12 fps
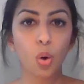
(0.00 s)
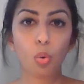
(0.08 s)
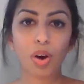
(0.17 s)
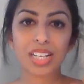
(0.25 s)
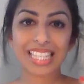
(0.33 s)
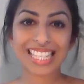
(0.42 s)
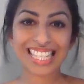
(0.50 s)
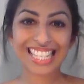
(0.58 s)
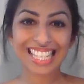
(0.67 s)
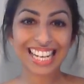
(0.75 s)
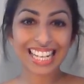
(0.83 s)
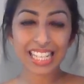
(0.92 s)
Whereas the
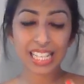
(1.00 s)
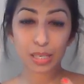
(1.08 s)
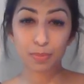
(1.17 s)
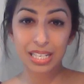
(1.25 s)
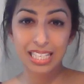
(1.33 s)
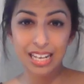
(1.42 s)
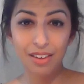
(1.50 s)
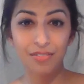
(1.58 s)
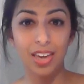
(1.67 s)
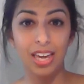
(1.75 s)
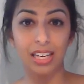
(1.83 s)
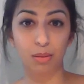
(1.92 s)

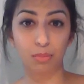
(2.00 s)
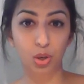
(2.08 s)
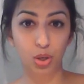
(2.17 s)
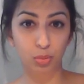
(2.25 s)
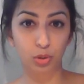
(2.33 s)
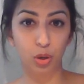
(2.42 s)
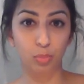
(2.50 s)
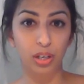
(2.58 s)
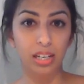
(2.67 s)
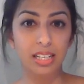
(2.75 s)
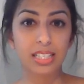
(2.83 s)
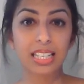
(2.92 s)
disease-specific
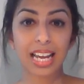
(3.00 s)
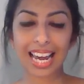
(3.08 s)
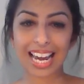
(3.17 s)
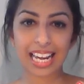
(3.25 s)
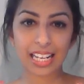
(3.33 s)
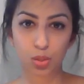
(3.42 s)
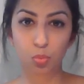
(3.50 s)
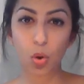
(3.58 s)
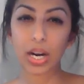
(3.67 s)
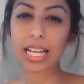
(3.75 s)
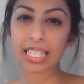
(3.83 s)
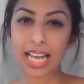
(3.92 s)
immunoglobulins, it's
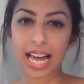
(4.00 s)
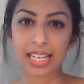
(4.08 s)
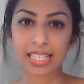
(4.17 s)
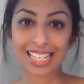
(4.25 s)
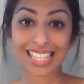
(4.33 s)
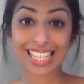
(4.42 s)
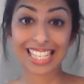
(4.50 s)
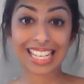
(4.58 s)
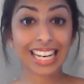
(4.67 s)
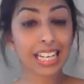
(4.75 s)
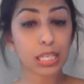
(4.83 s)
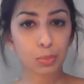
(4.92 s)
what it says, it's
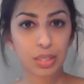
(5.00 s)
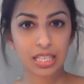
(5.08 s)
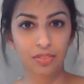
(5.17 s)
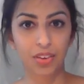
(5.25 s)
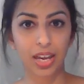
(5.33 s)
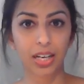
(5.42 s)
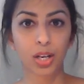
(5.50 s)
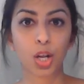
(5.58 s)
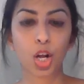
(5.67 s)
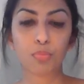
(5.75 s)
disease-specific.